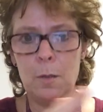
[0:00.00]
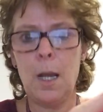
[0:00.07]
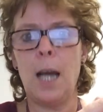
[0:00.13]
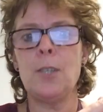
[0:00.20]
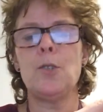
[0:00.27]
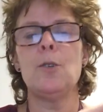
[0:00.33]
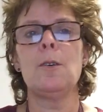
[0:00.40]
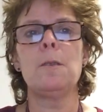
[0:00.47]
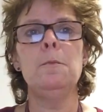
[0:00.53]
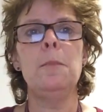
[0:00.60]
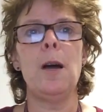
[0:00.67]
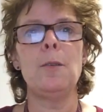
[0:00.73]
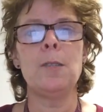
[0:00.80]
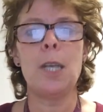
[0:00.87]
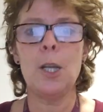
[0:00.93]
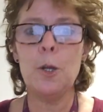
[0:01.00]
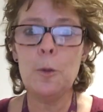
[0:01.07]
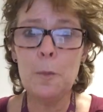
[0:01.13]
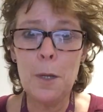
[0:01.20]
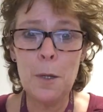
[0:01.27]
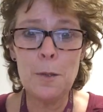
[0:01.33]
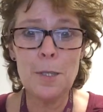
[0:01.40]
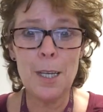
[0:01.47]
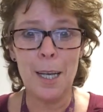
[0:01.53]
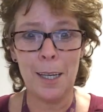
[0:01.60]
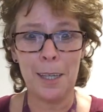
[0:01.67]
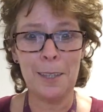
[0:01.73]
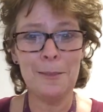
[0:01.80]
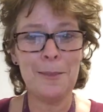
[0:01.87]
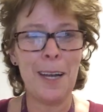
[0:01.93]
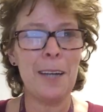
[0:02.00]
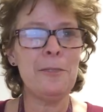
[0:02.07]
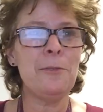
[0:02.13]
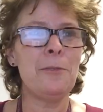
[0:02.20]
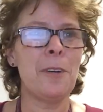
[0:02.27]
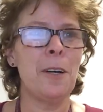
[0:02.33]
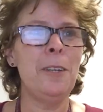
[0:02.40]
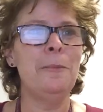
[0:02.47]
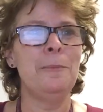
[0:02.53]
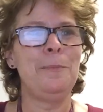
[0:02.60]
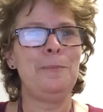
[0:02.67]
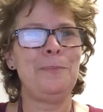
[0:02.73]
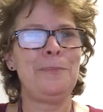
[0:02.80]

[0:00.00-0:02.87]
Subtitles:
as you're composing your music. Have fun.